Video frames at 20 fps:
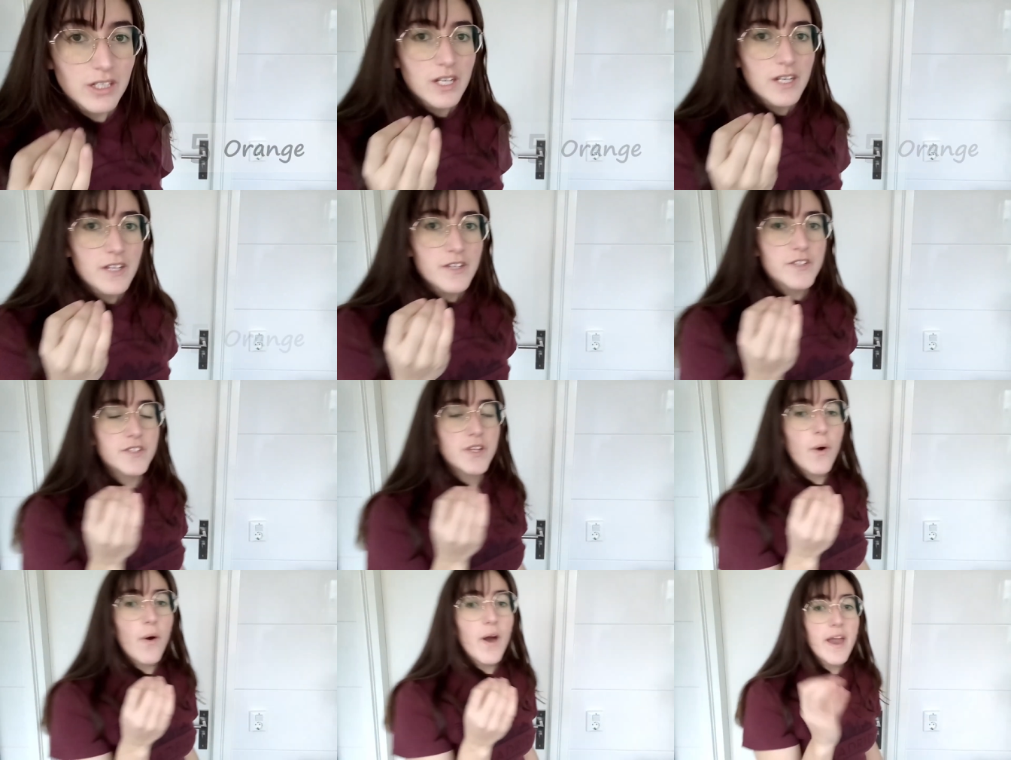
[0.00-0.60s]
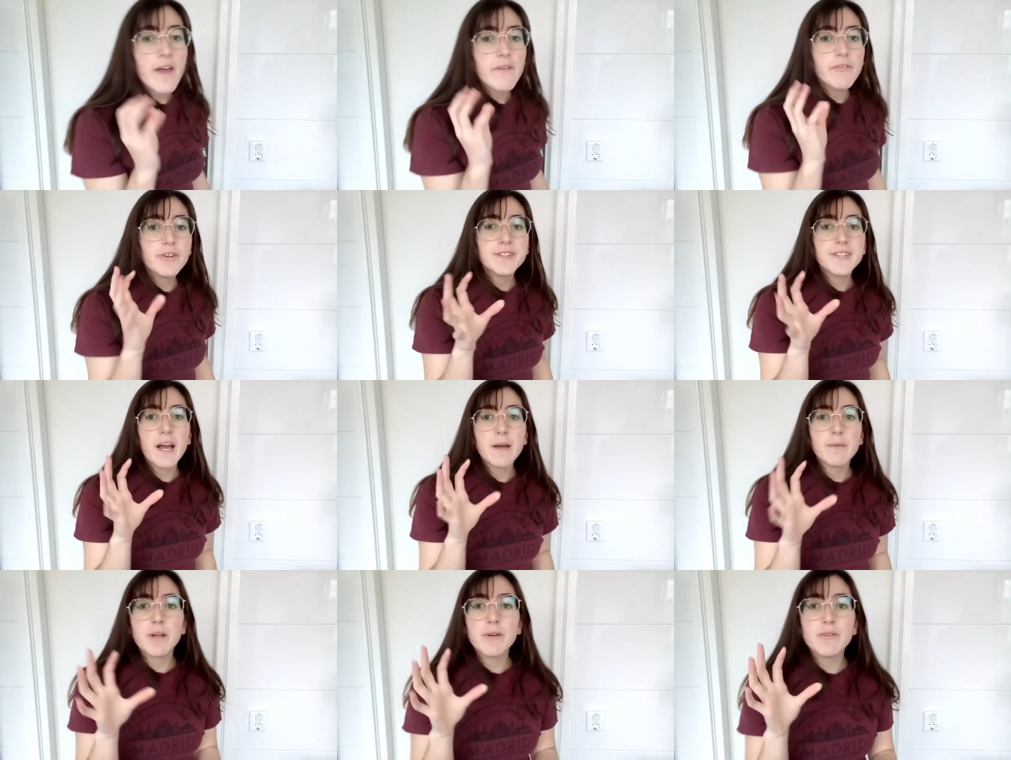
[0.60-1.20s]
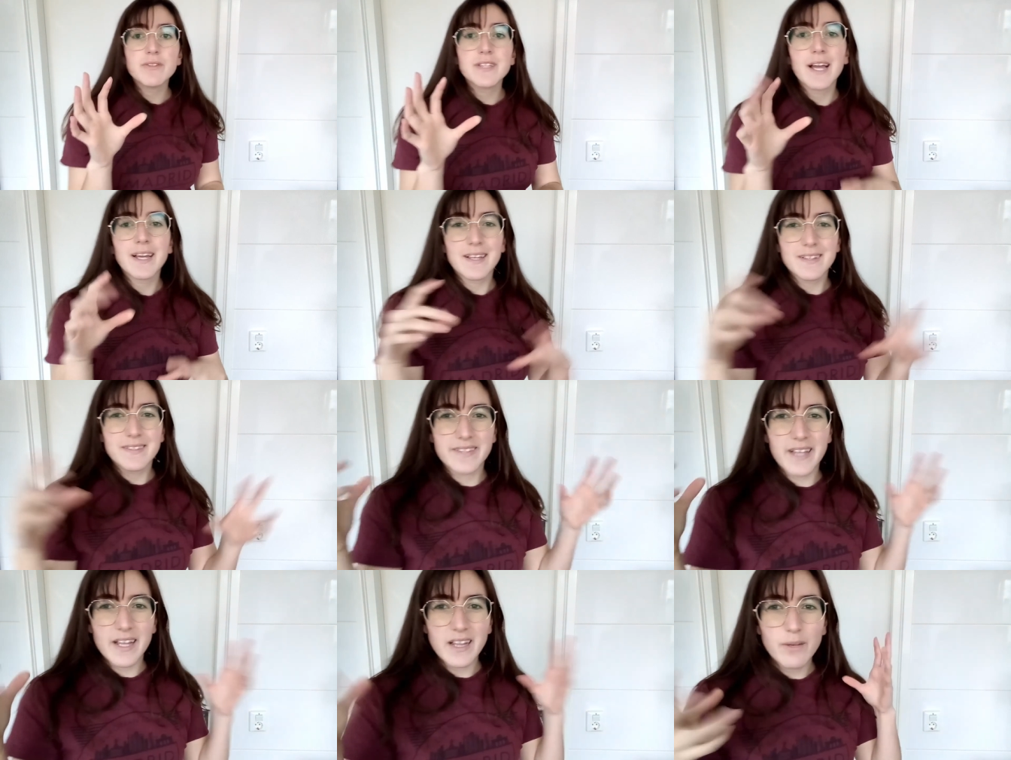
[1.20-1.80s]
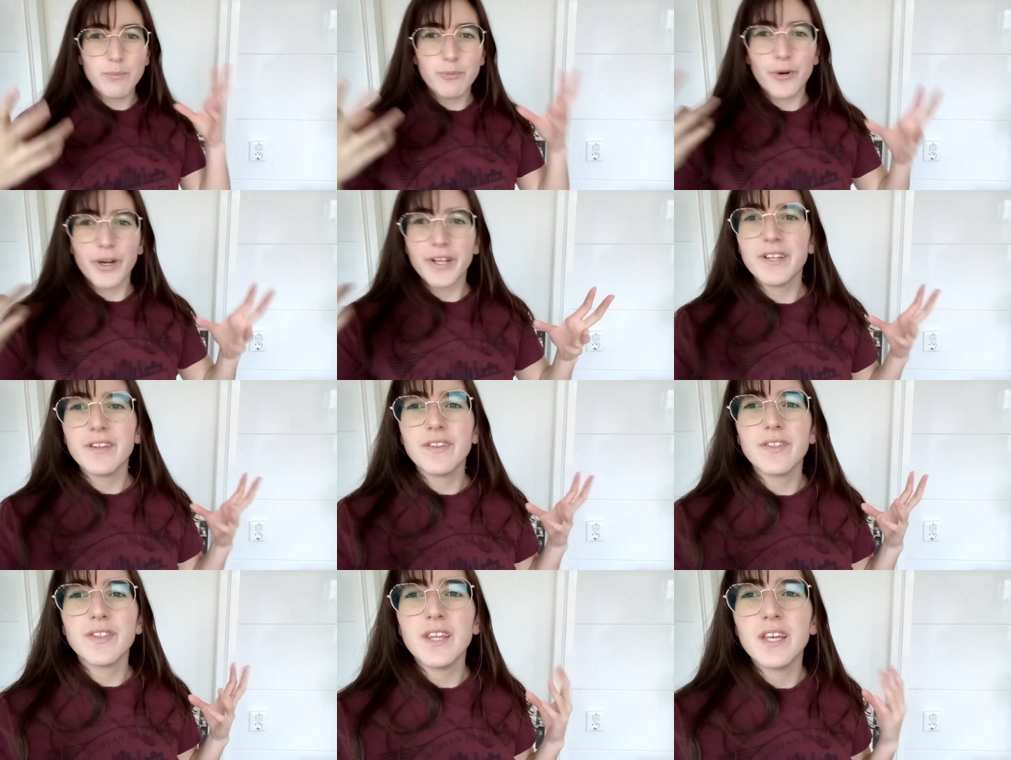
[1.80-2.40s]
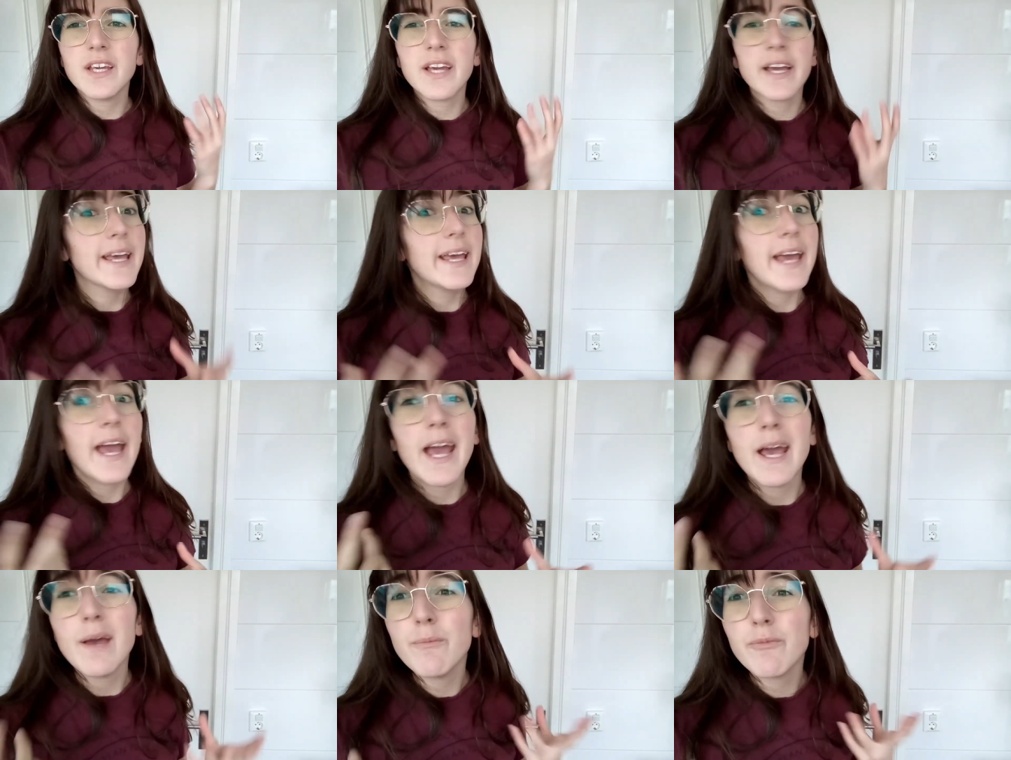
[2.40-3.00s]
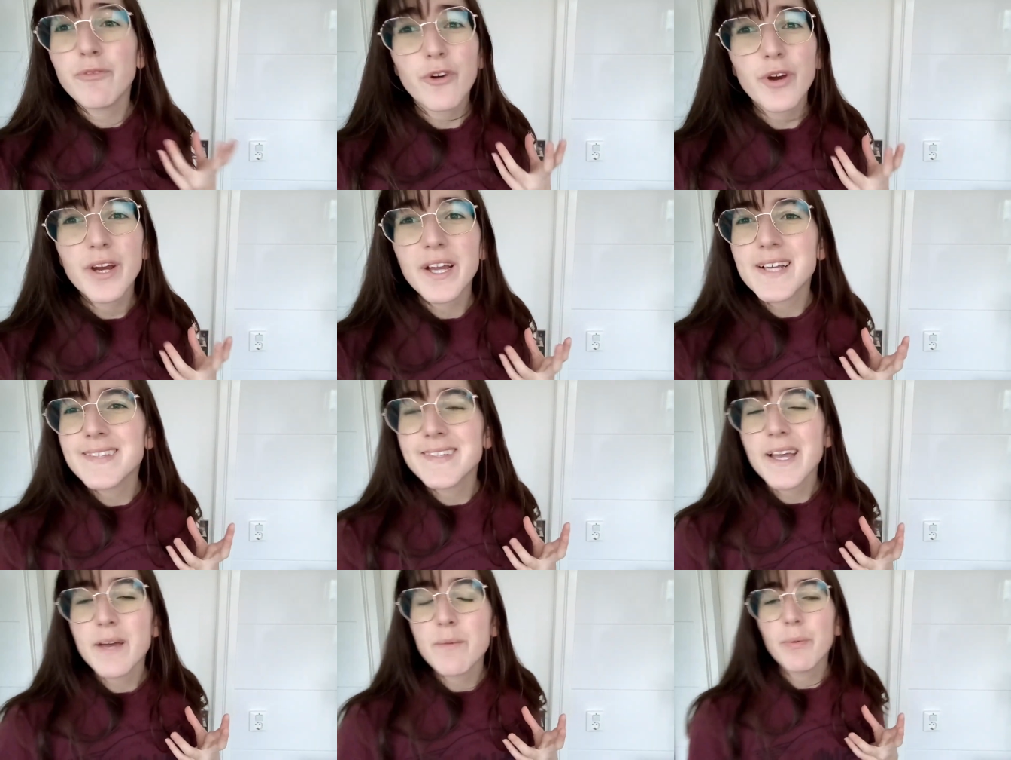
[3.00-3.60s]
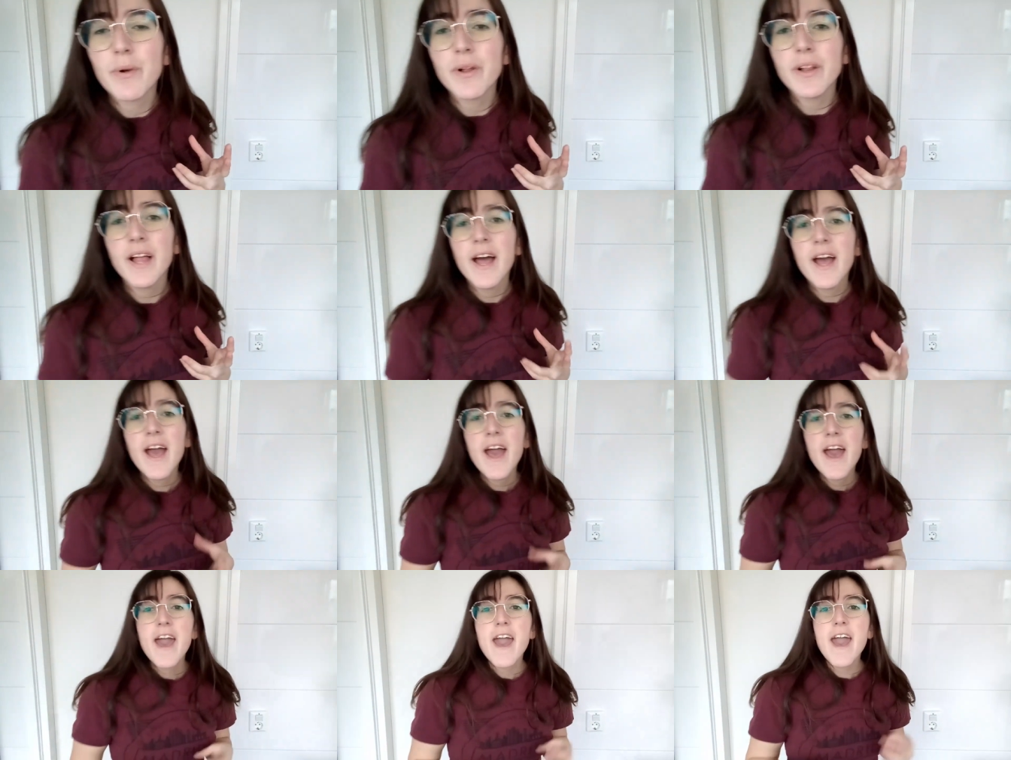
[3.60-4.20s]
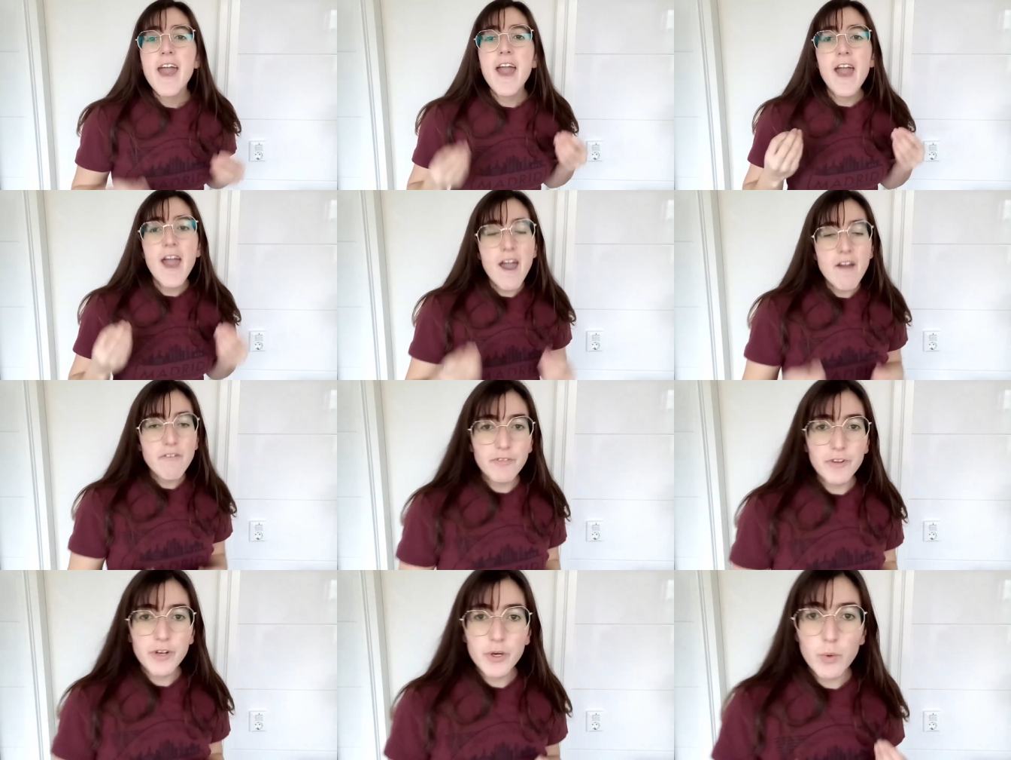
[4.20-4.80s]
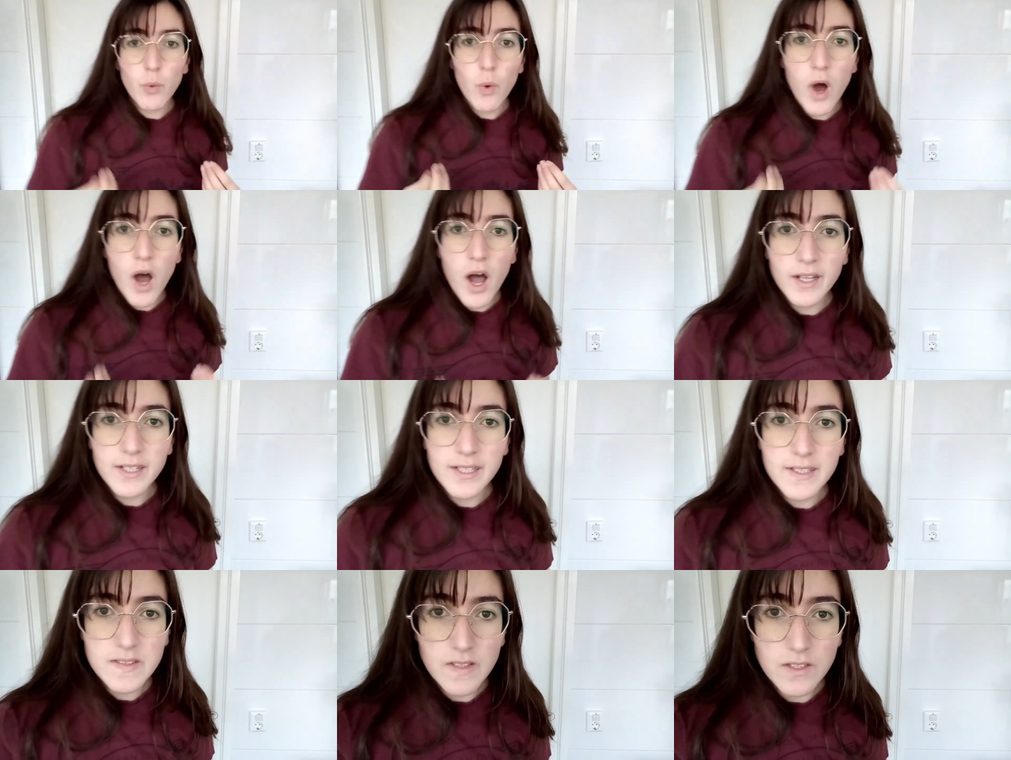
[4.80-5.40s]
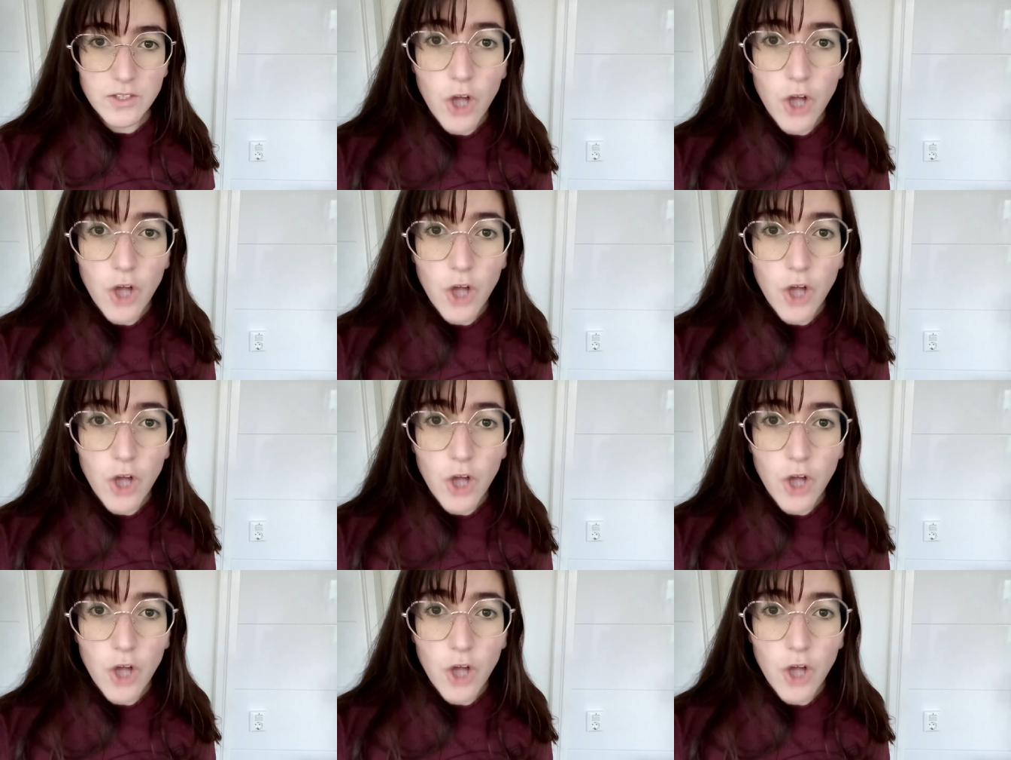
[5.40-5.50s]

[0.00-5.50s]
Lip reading: So every time there's like a celebrating thing, a game for example, everyone is in